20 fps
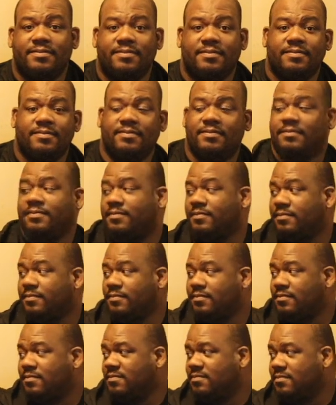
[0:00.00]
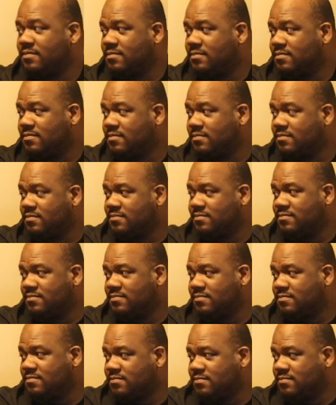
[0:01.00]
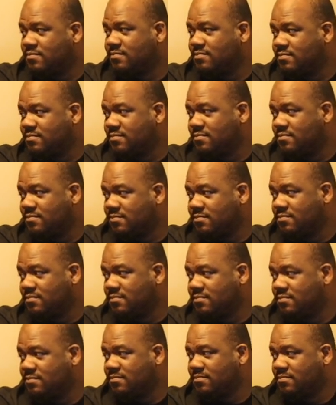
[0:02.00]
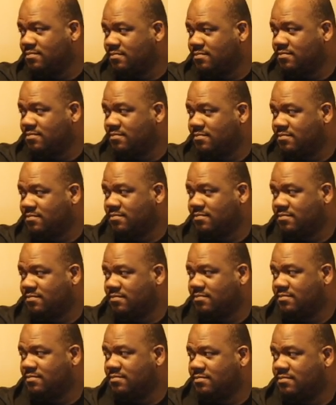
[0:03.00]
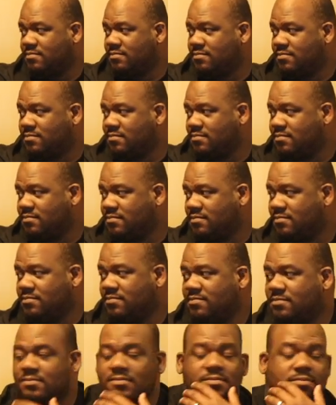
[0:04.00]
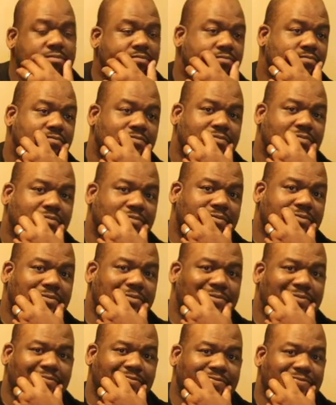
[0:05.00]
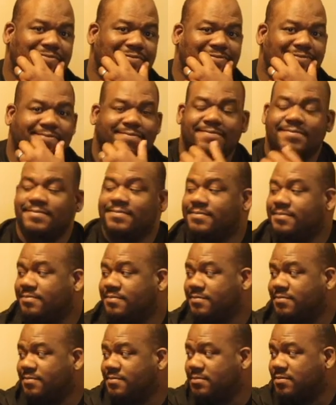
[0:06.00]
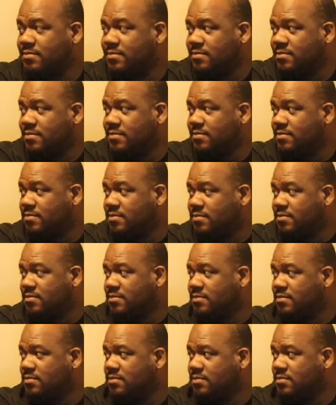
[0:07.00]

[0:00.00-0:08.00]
The person shown says nothing.